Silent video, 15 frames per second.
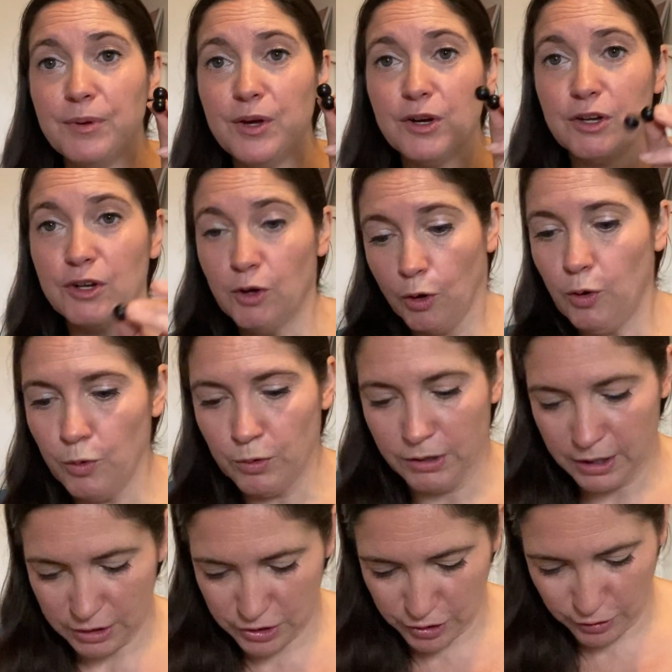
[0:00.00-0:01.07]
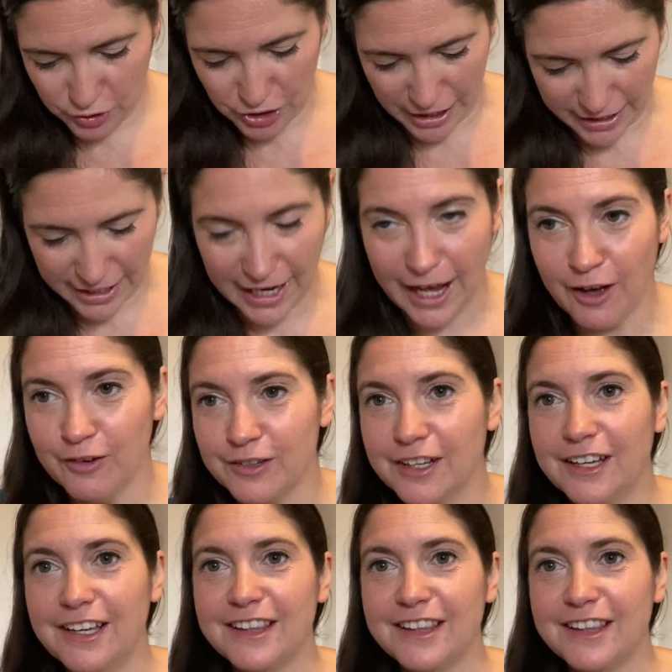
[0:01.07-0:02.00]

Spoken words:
book. Oh, do check it out.